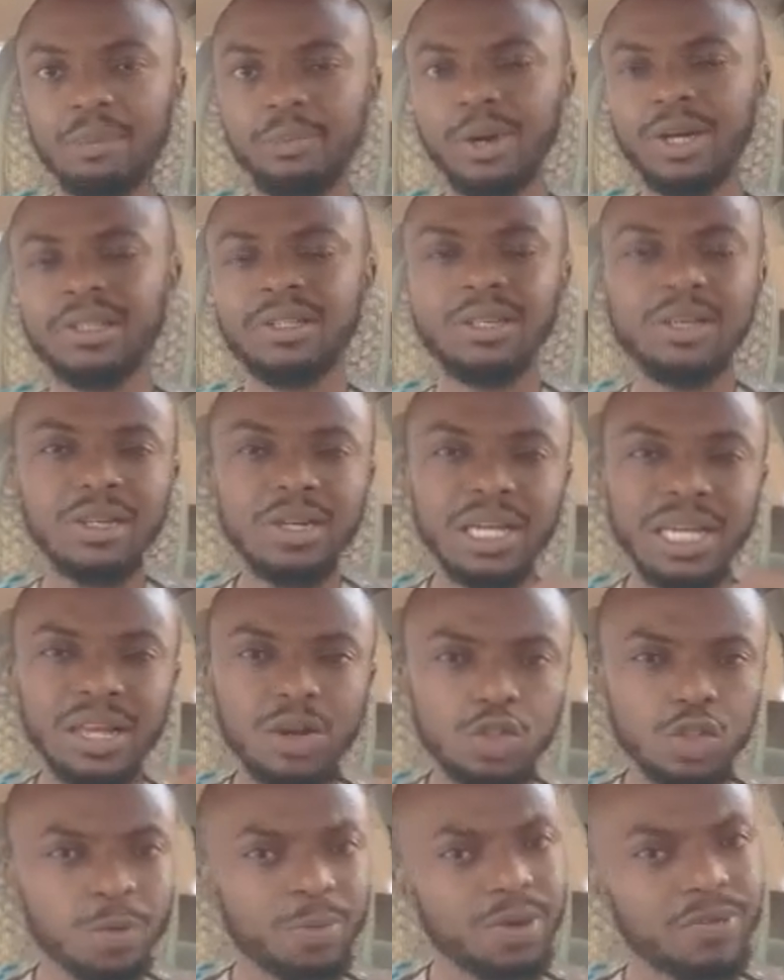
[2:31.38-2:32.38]
But
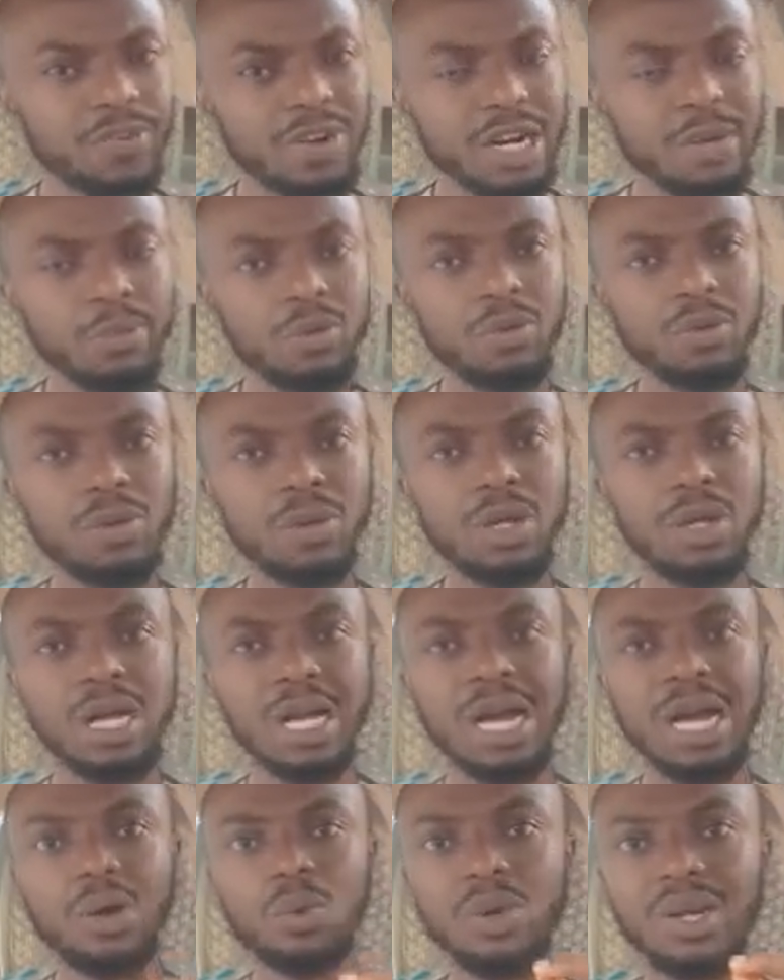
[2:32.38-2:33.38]
it's also preferable,
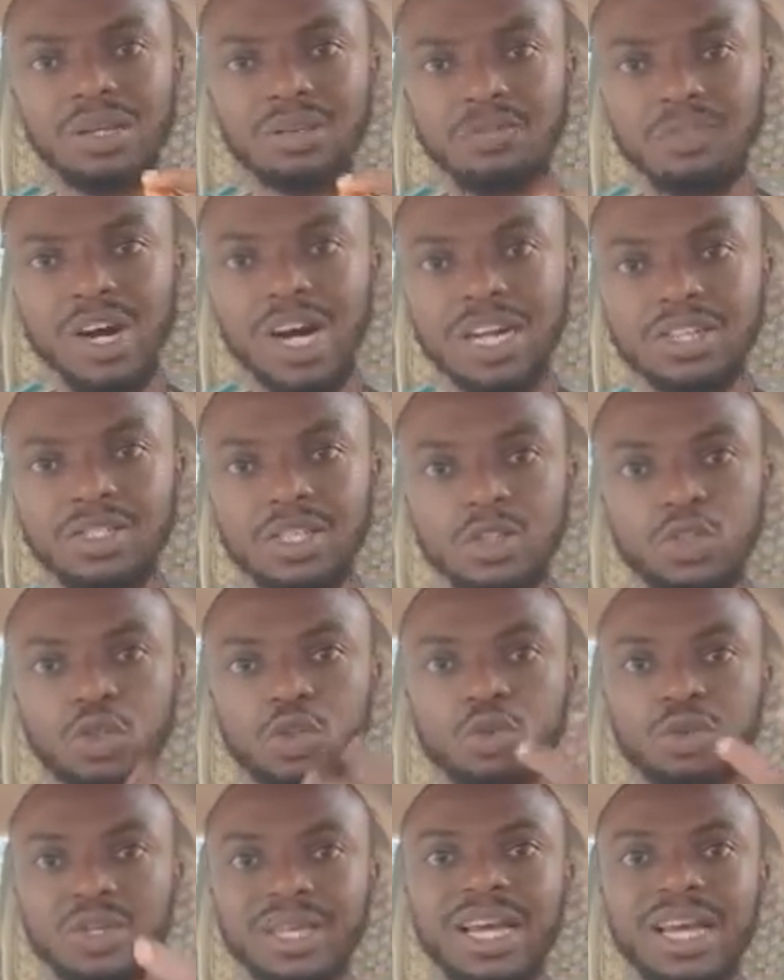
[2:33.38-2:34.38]
I will advise
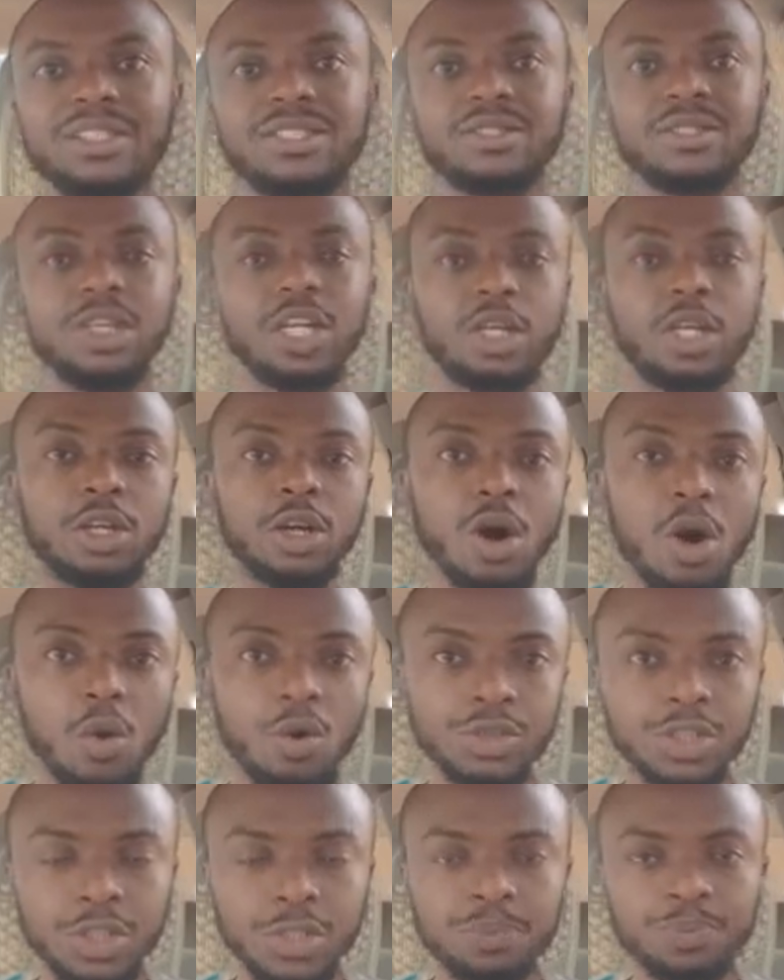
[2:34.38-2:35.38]
that you get a
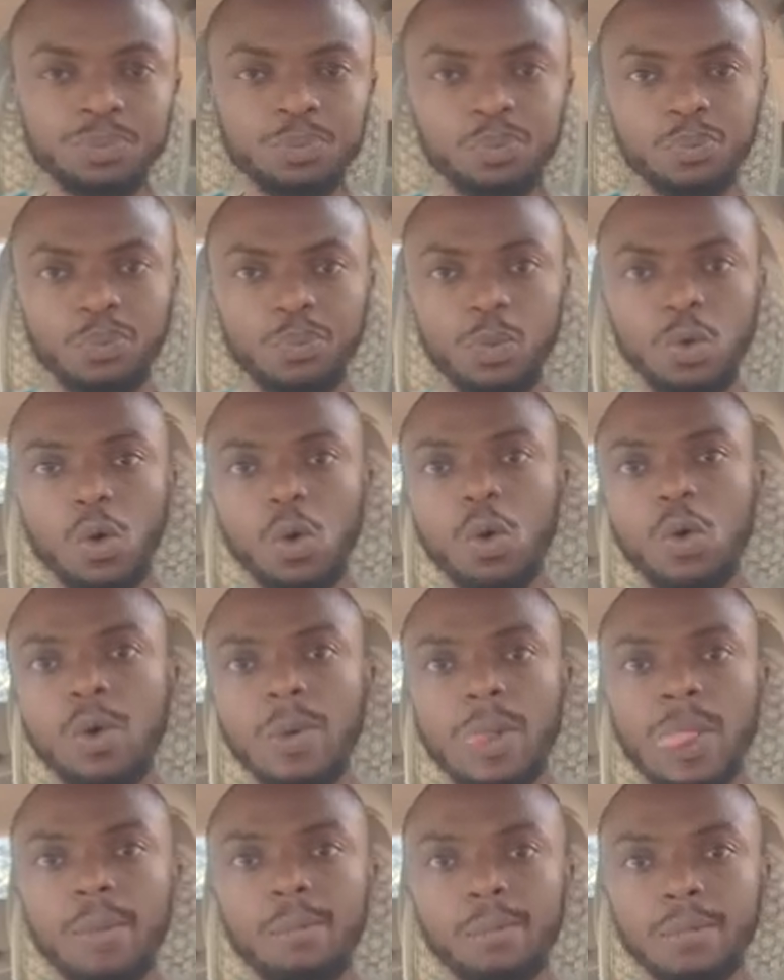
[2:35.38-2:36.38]
coach
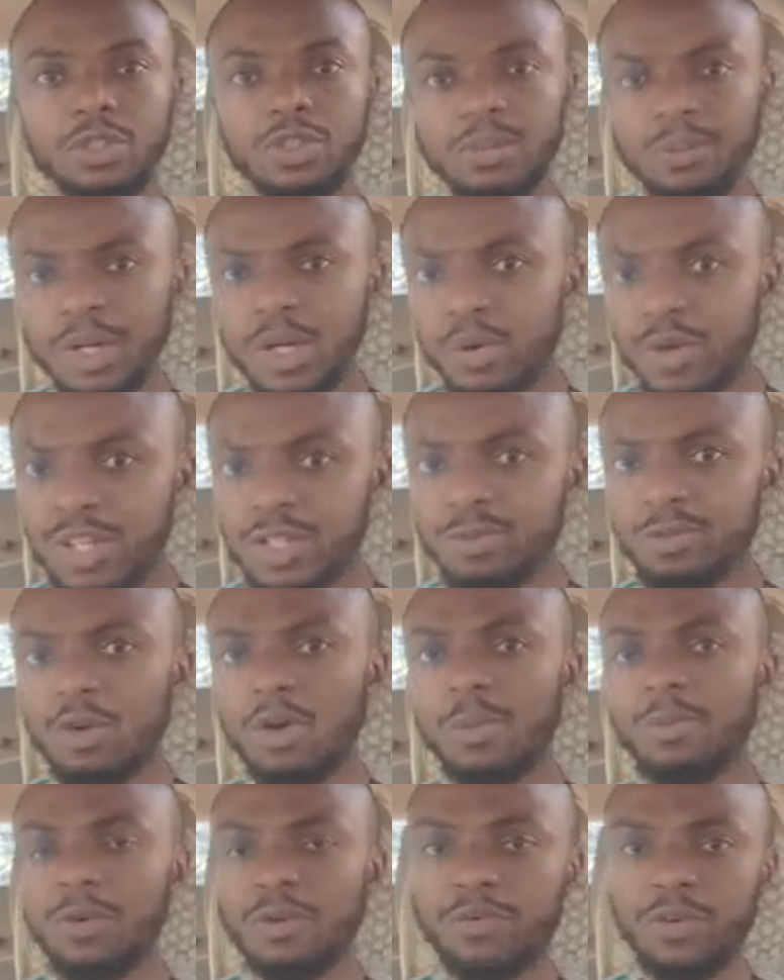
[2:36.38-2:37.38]
or somebody who is
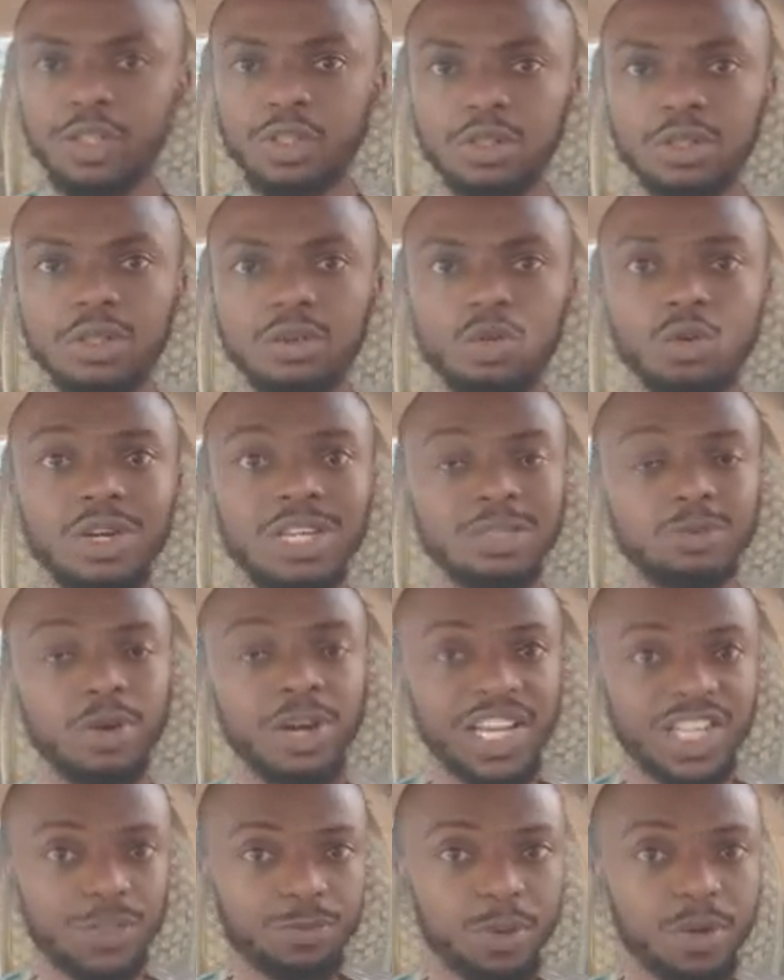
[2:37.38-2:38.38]
more professional, who is more
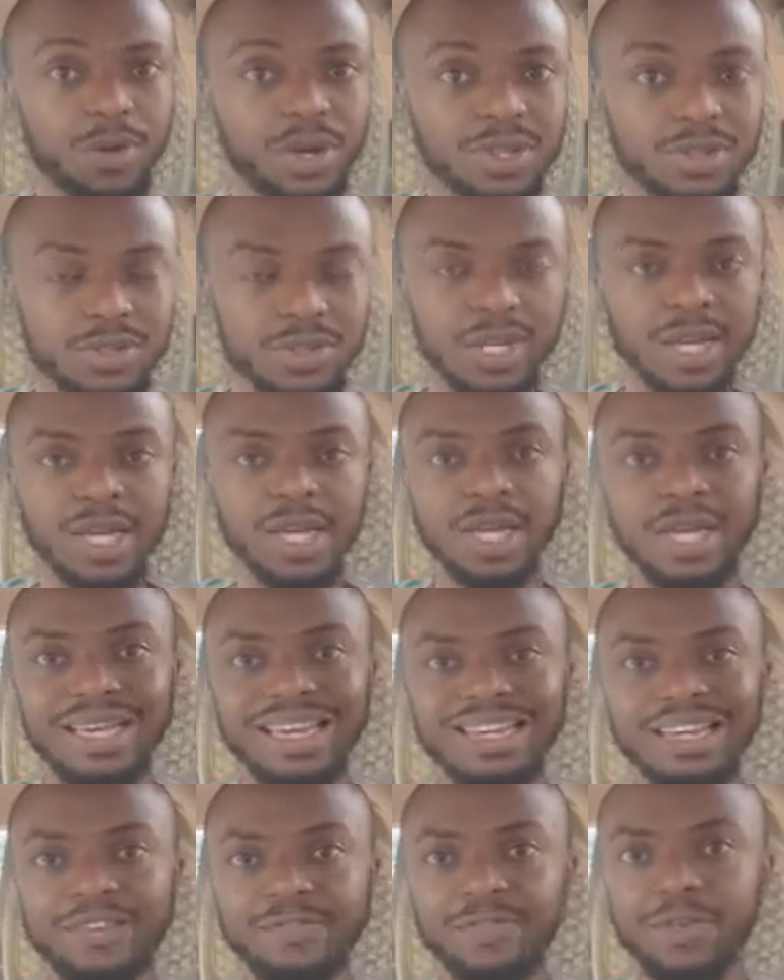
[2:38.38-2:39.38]
experienced
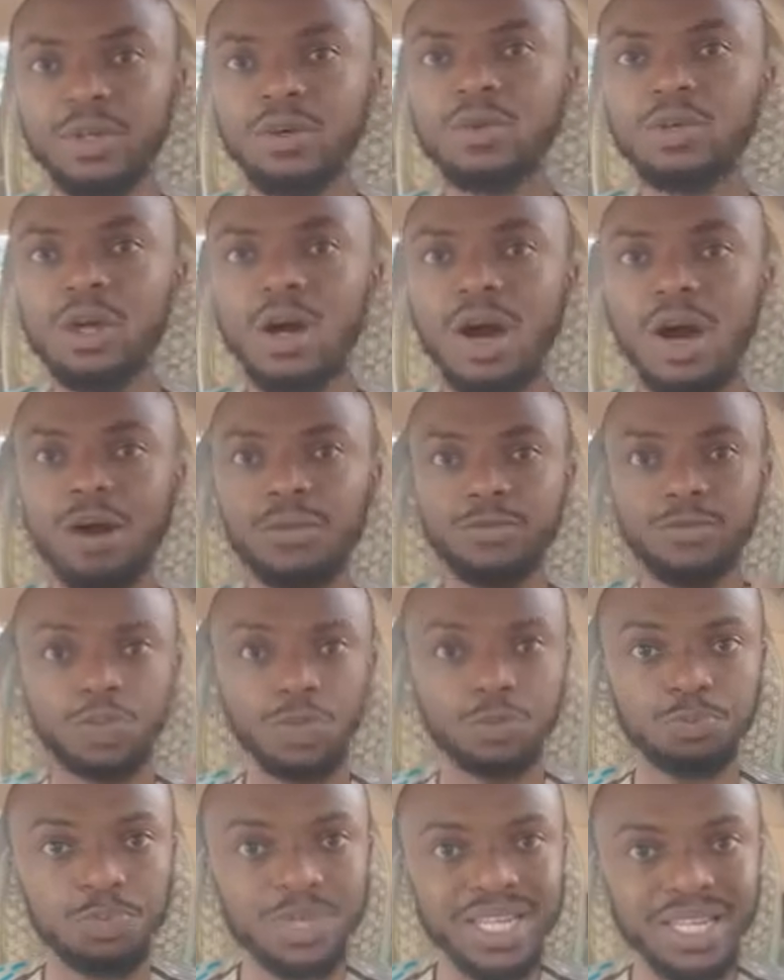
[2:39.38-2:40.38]
in the field of
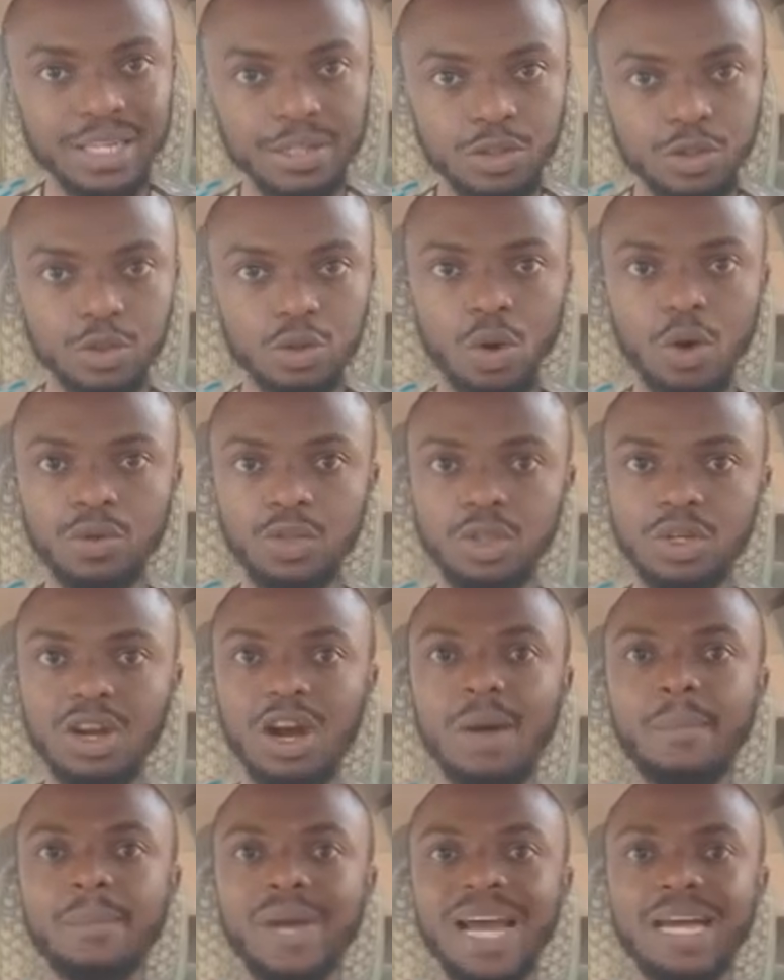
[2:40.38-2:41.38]
speaking, to also
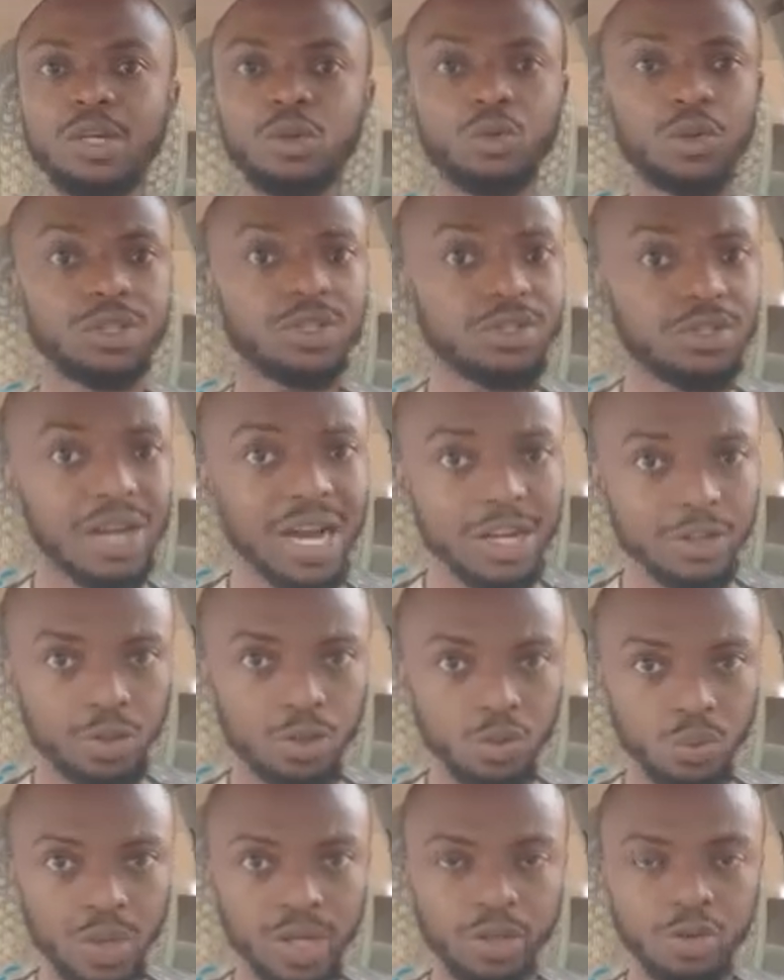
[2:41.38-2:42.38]
come and
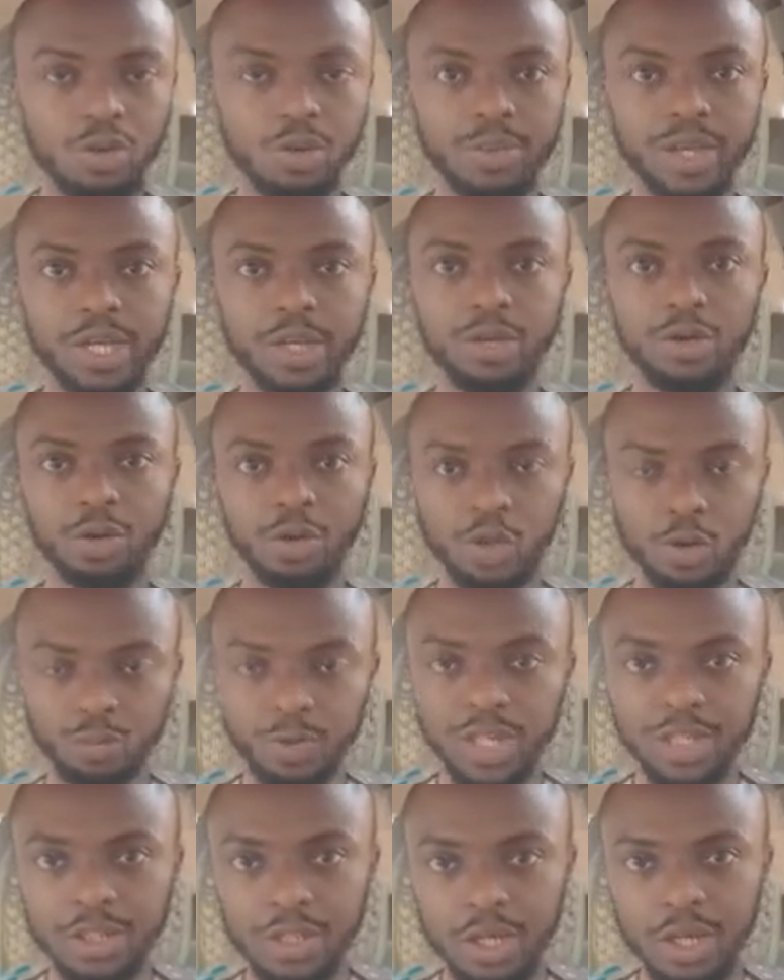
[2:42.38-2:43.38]
criticize you when you're making your
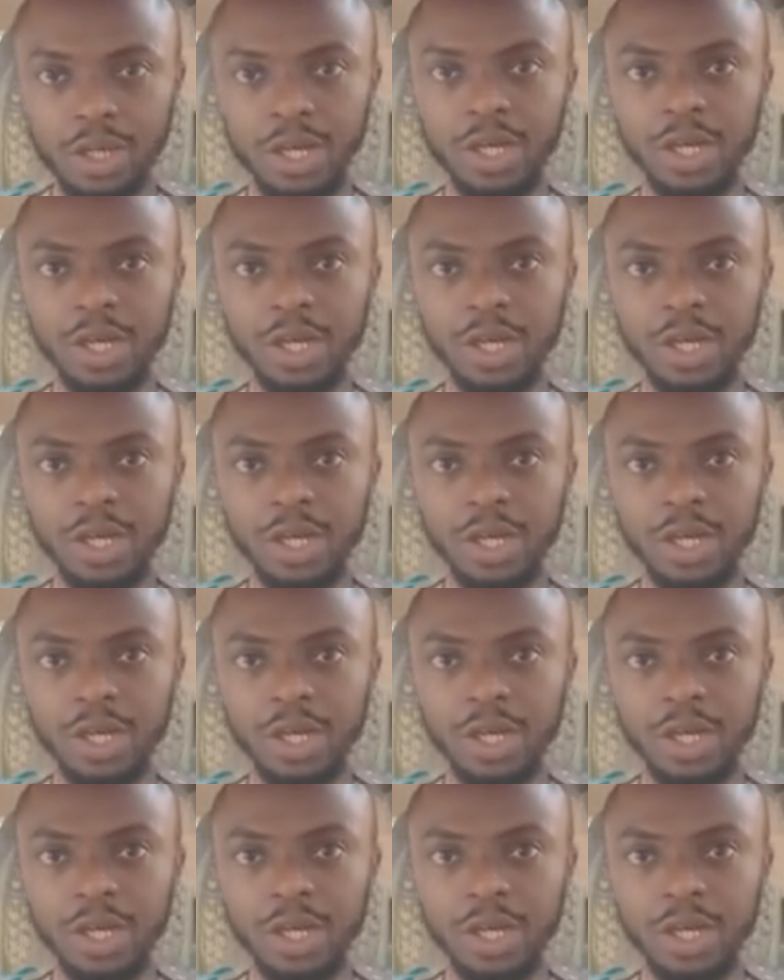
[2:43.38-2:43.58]
speech,